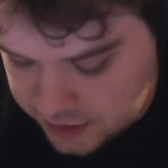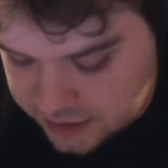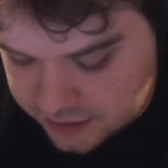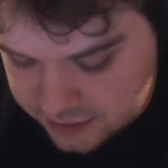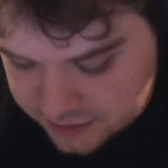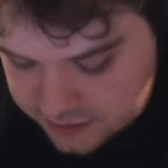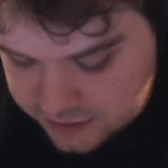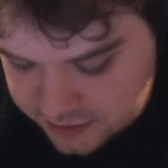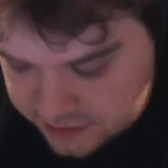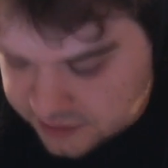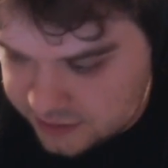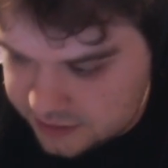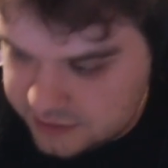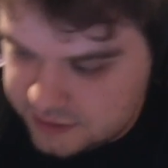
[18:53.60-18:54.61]
I
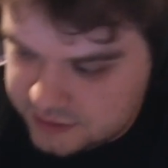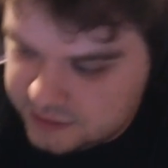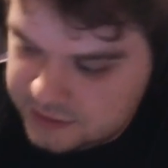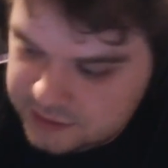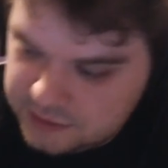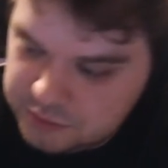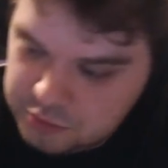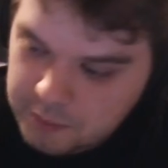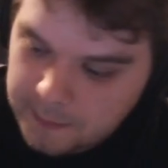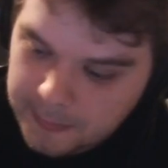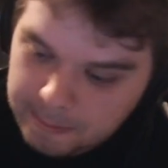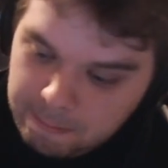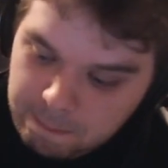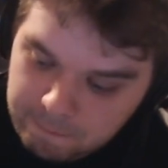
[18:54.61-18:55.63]

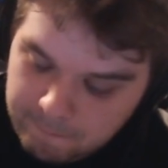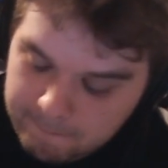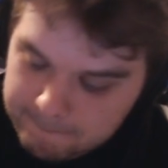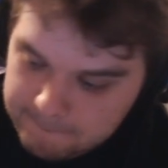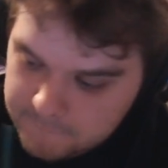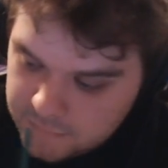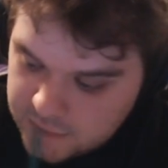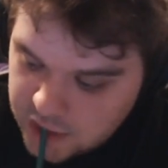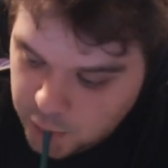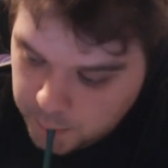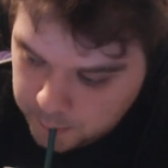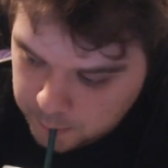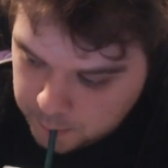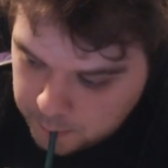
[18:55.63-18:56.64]
completely agree with
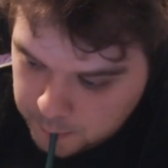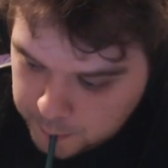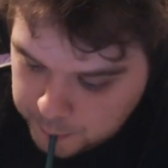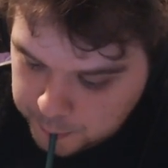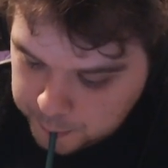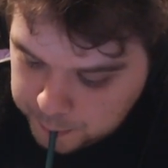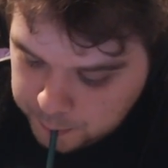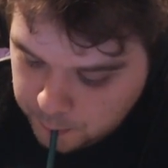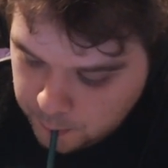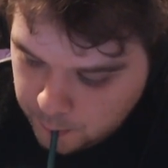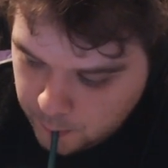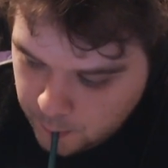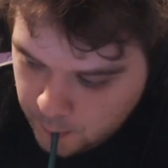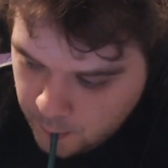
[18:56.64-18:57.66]
you, but
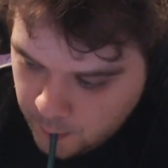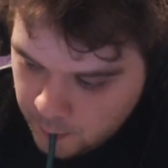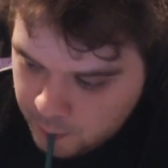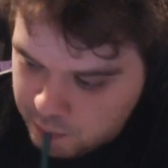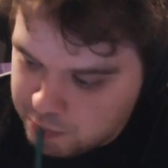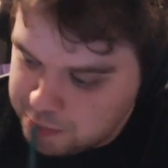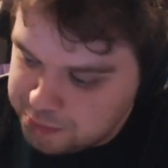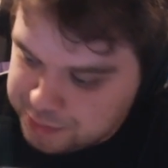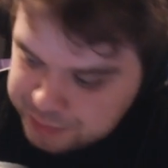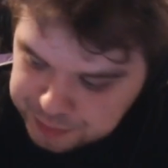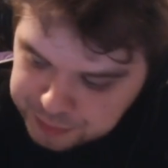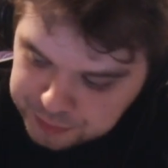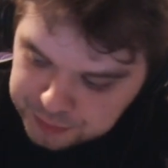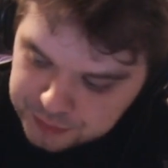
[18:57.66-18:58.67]
do